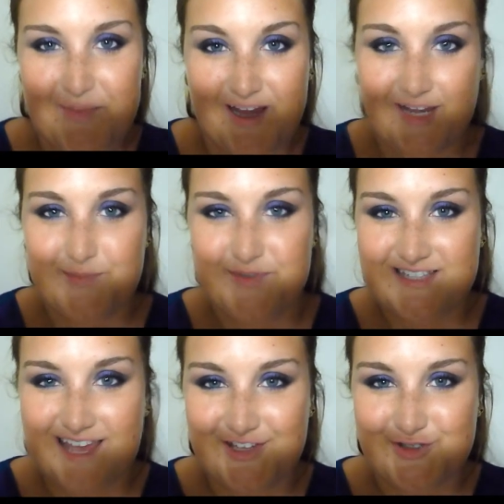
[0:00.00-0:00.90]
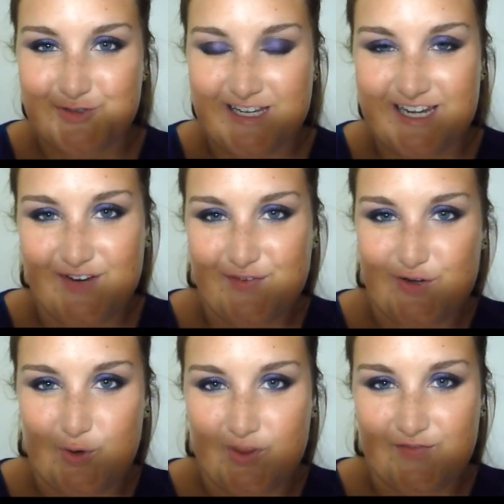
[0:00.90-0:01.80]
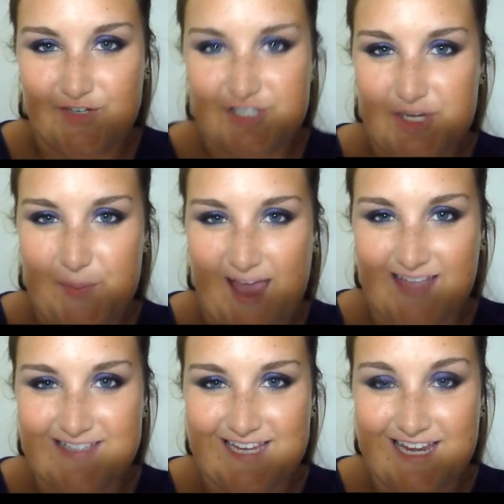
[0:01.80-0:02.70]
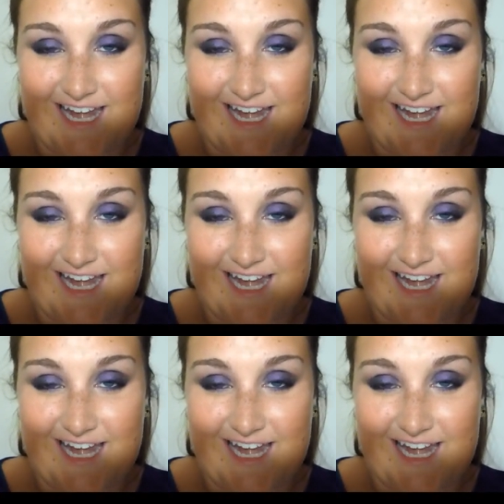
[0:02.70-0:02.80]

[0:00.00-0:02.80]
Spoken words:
My name is Kate Julian here for Northern Virginia Magazine,